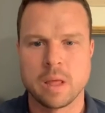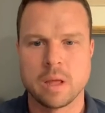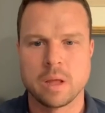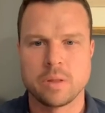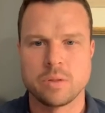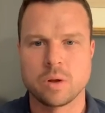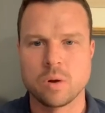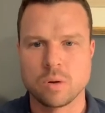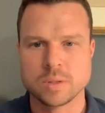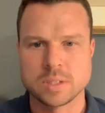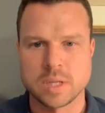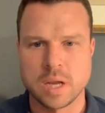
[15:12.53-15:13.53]
the gold
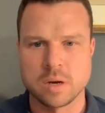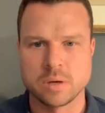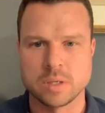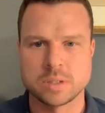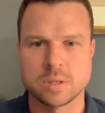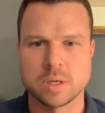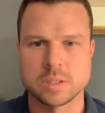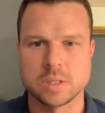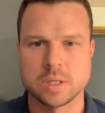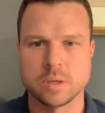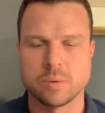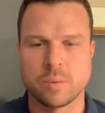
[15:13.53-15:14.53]
standard is is
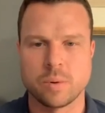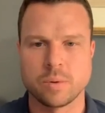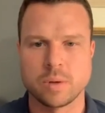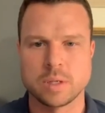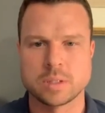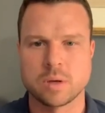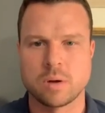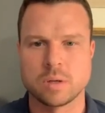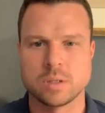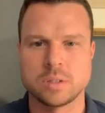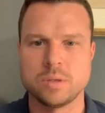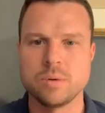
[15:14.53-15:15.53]
a what is called a
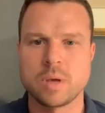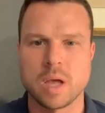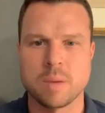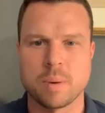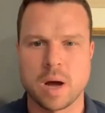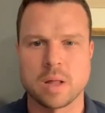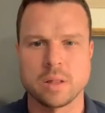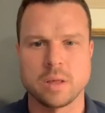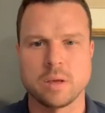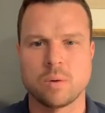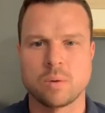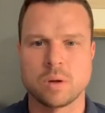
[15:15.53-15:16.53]
2K poly
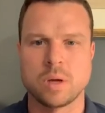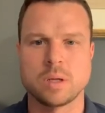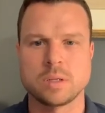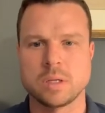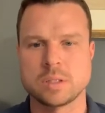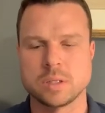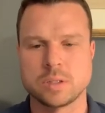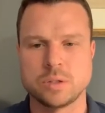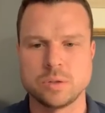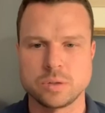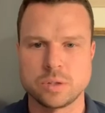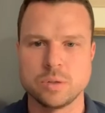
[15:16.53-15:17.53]
or it, it's a two,
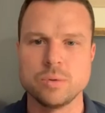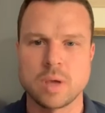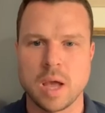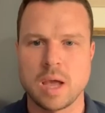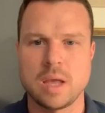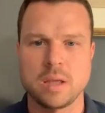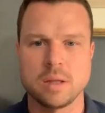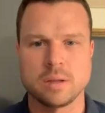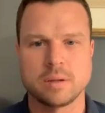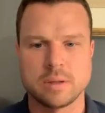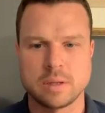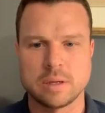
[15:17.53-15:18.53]
2K
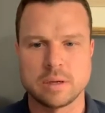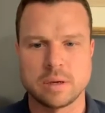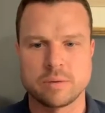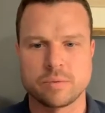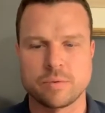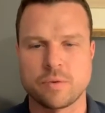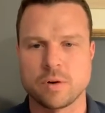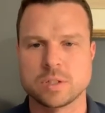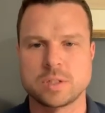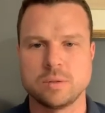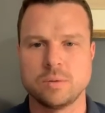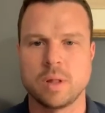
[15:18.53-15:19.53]
refers
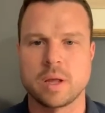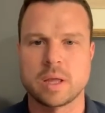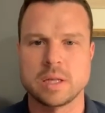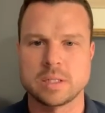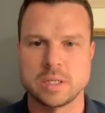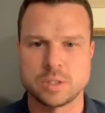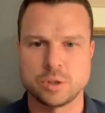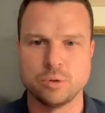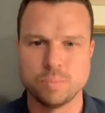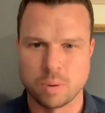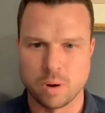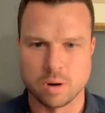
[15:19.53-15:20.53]
to like it's a two
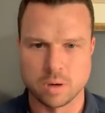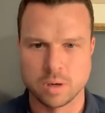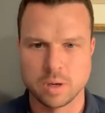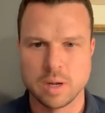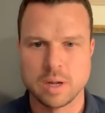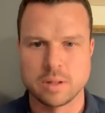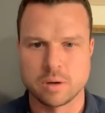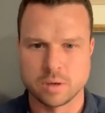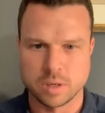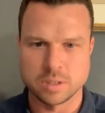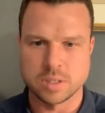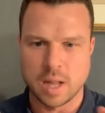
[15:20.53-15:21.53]
part. There
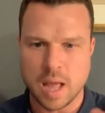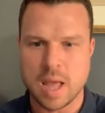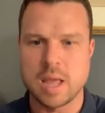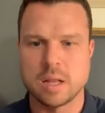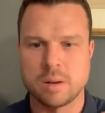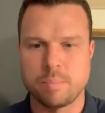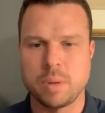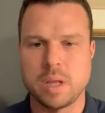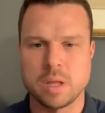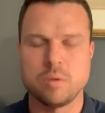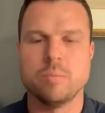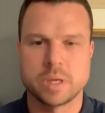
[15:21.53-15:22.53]
is an A and a B
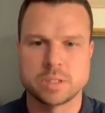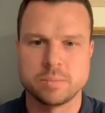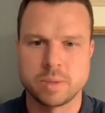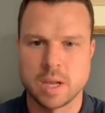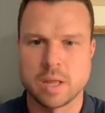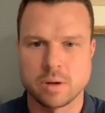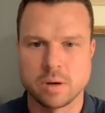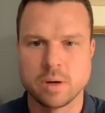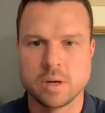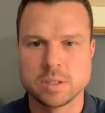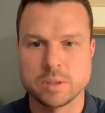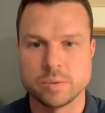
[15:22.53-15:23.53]
and you mix them together.
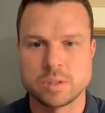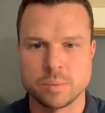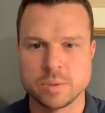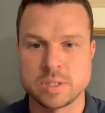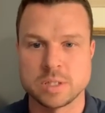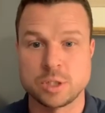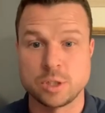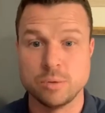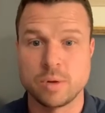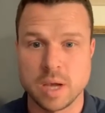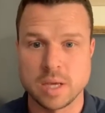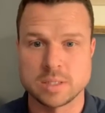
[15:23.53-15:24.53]
So when someone says
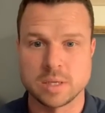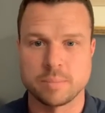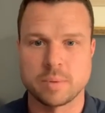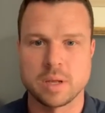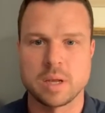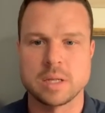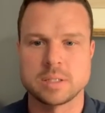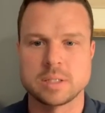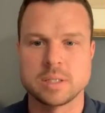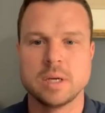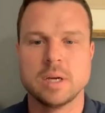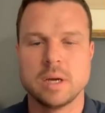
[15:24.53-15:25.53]
2K something, it's
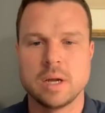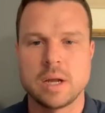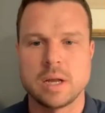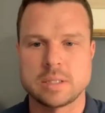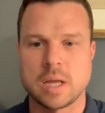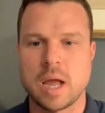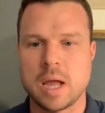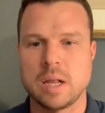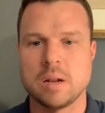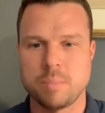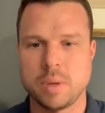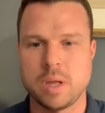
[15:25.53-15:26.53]
it's an A and
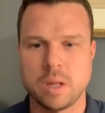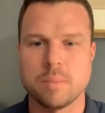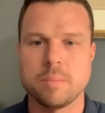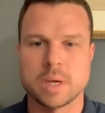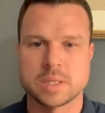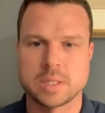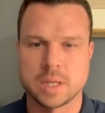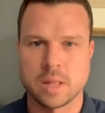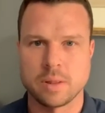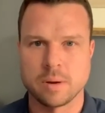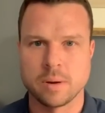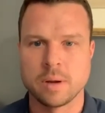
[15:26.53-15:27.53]
a B mixed
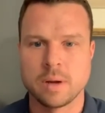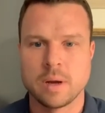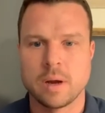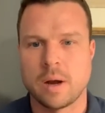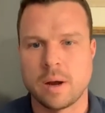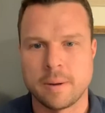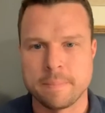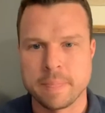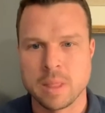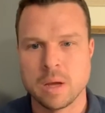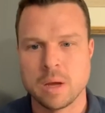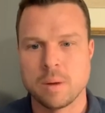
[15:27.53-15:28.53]
together. Um,
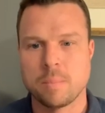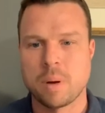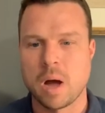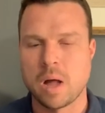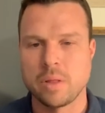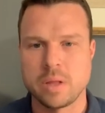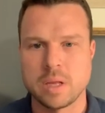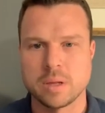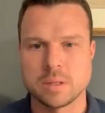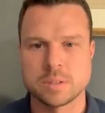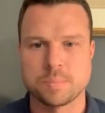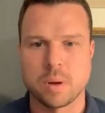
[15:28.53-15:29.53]
poly
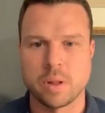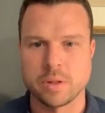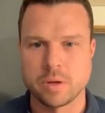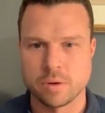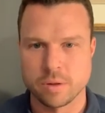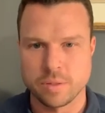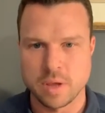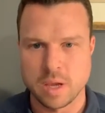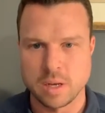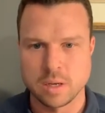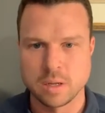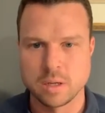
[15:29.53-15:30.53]
is
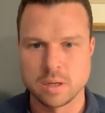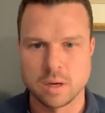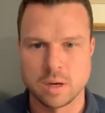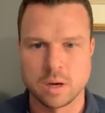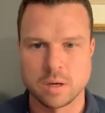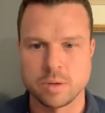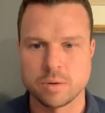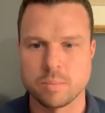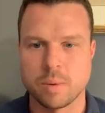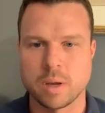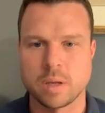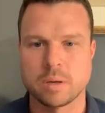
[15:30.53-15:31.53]
polyurethane. Uh, you
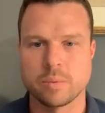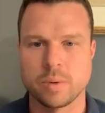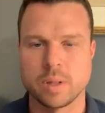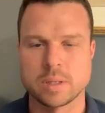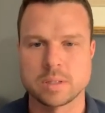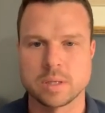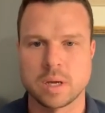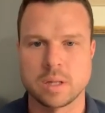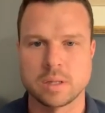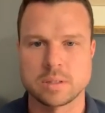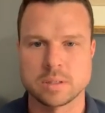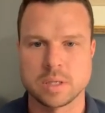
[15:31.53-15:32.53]
might we like to, I
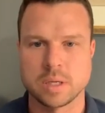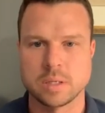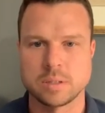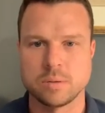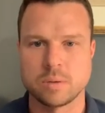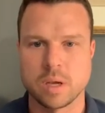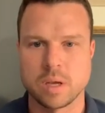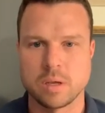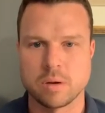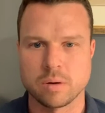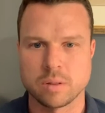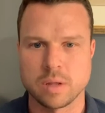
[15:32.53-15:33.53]
like to say 2K
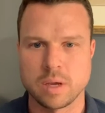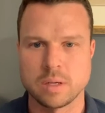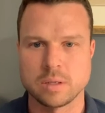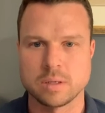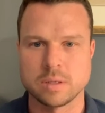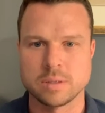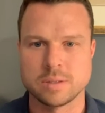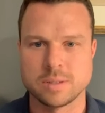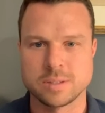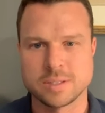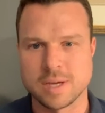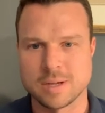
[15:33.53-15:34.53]
urethane
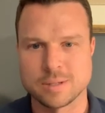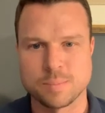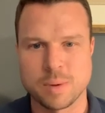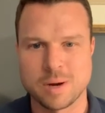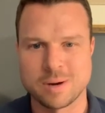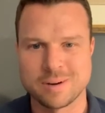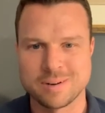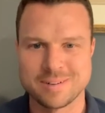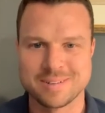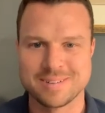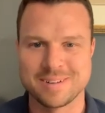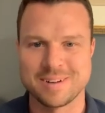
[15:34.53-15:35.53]
sounds better.
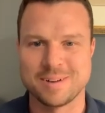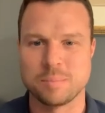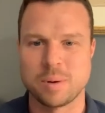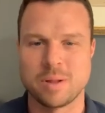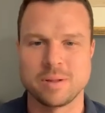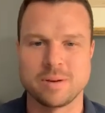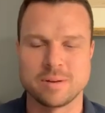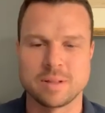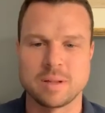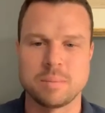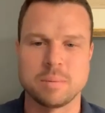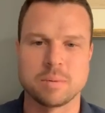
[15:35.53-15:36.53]
You know,
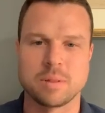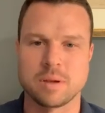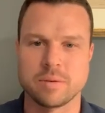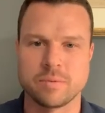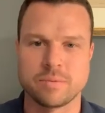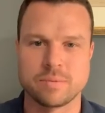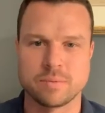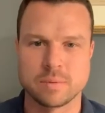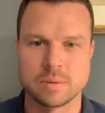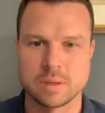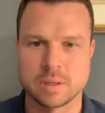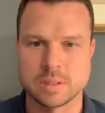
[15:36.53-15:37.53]
polyurethane people think of
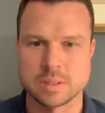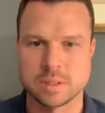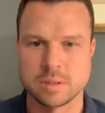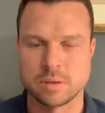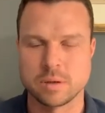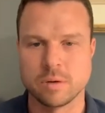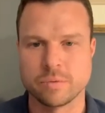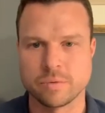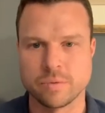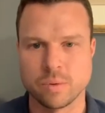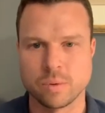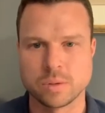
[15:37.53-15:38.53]
as a clear coat for
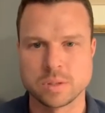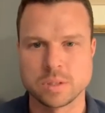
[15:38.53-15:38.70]
floors